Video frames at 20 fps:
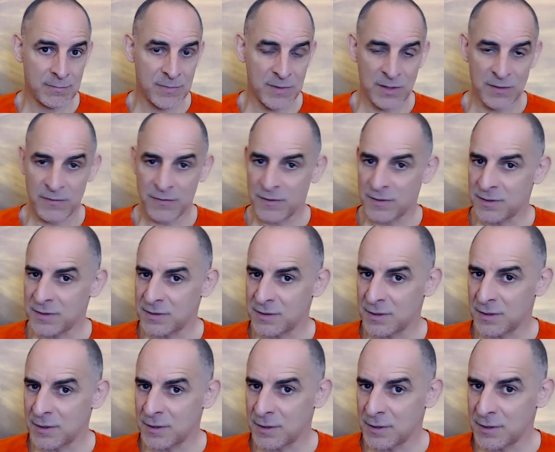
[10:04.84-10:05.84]
different
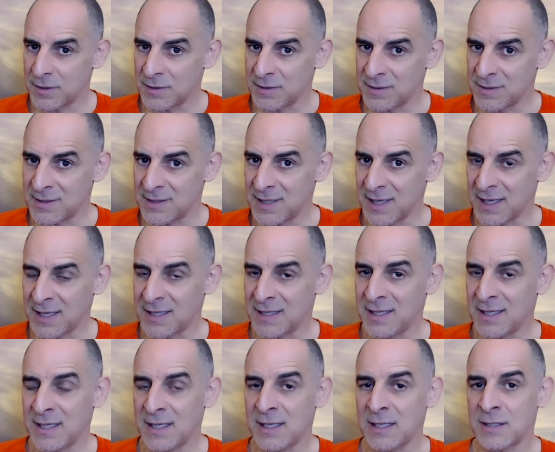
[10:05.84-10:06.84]

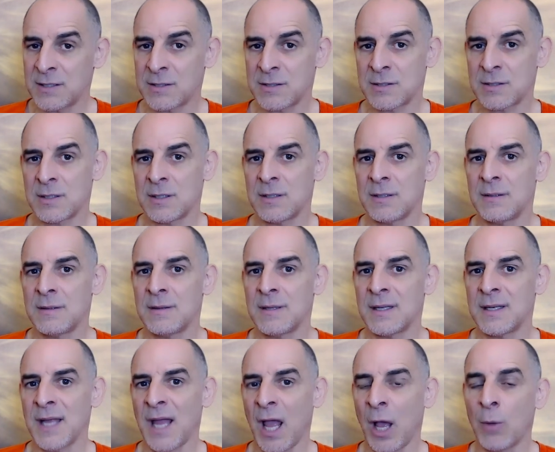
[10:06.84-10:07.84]
techniques
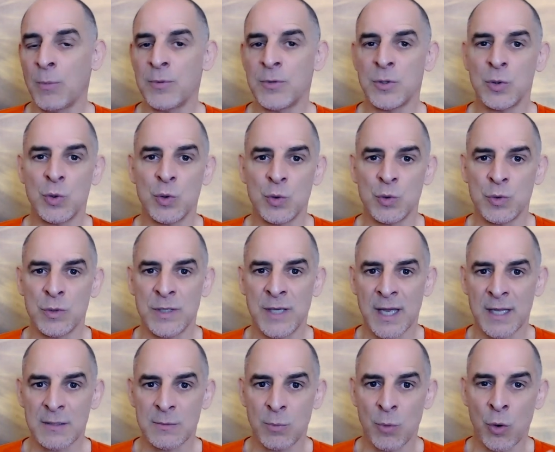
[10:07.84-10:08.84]
that help you to
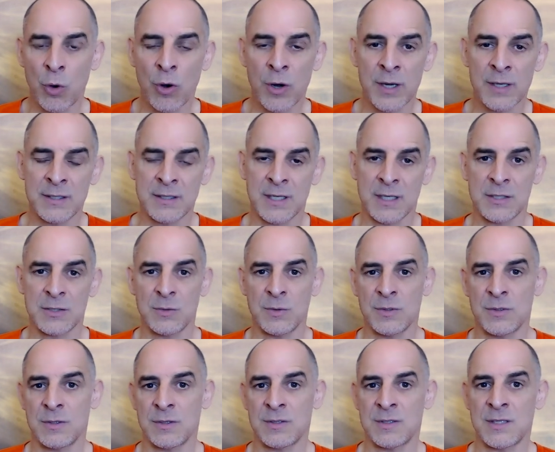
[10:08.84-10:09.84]
get more in touch
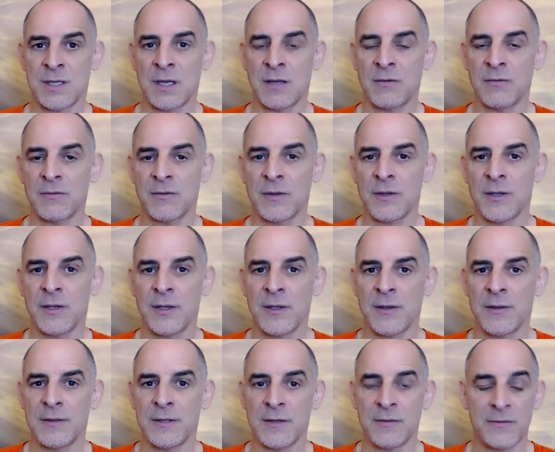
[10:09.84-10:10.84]
with yourself.
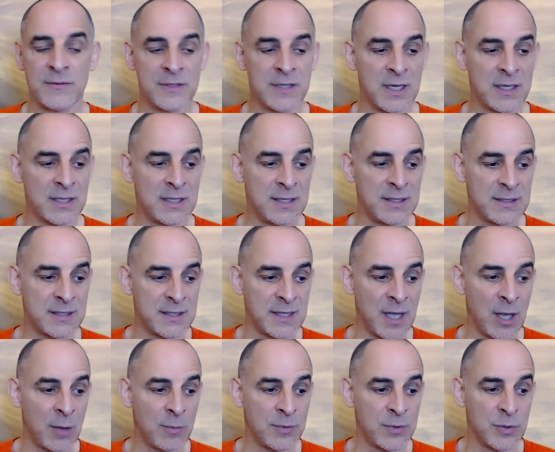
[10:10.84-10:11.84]
Different techniques that
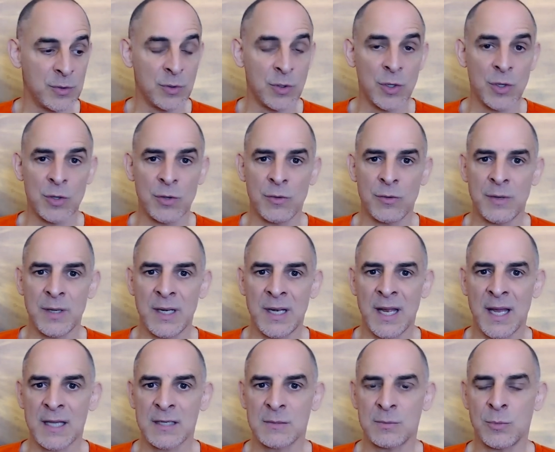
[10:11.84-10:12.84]
help you
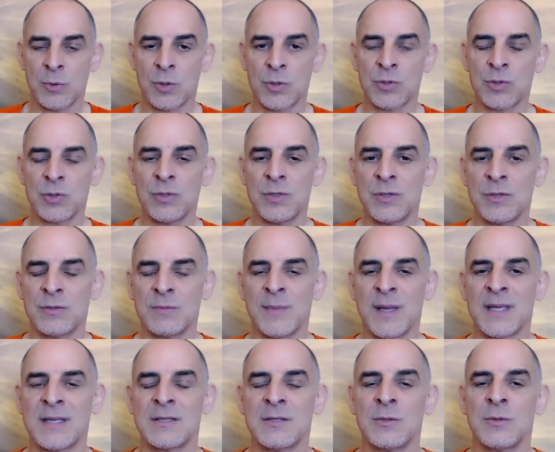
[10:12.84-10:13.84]
relax more, so it
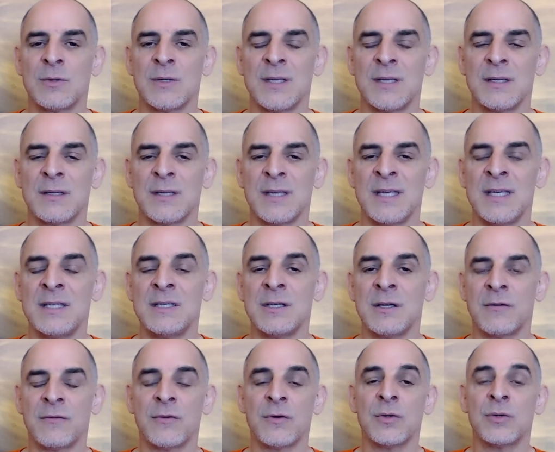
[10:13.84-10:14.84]
makes you
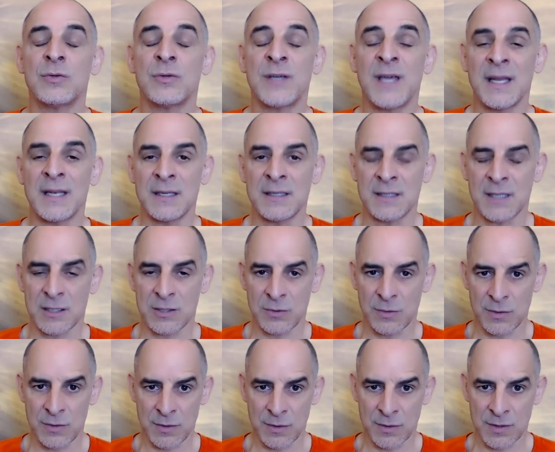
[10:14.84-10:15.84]
easier for you to get in touch
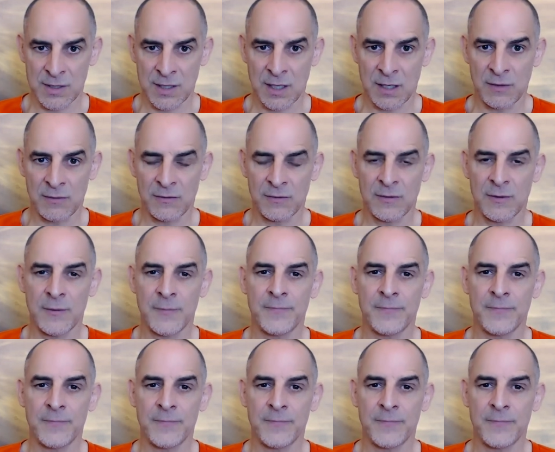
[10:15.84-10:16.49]
with yourself.